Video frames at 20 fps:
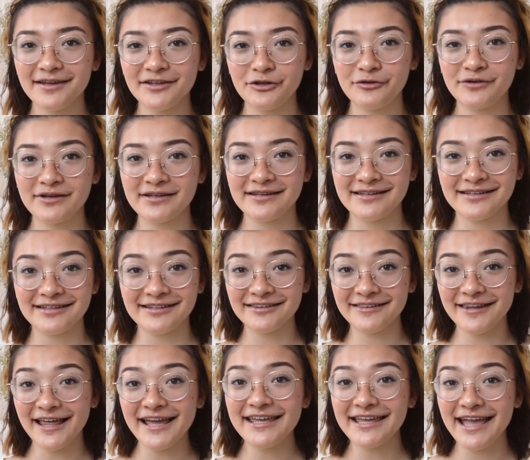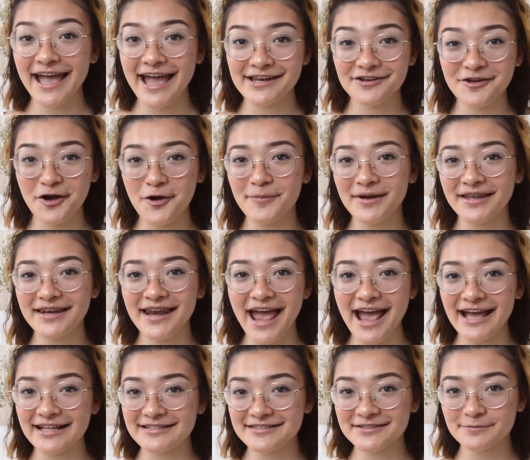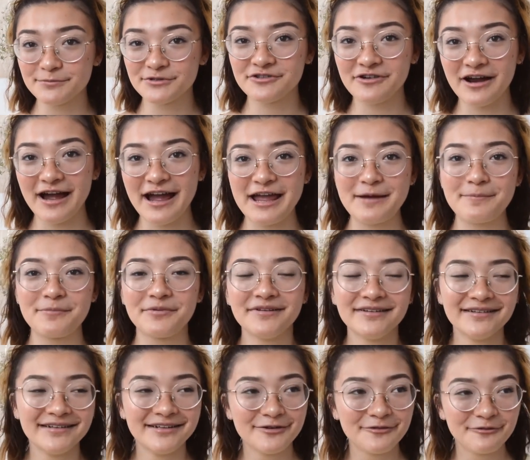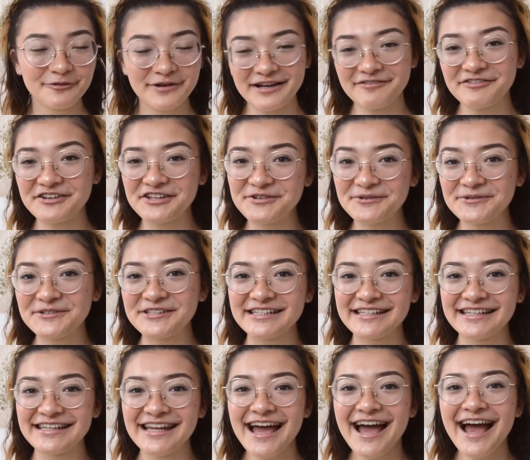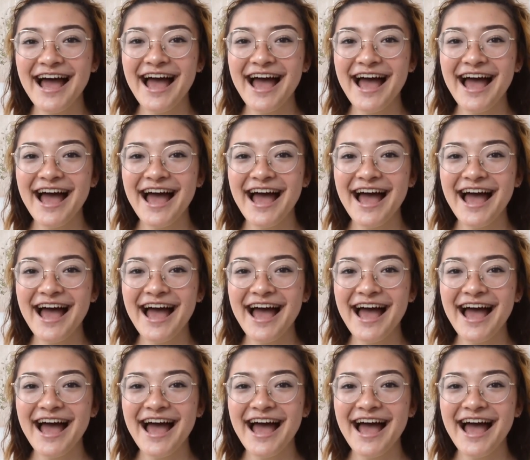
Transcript: you can like and comment and subscribe, whatever you want,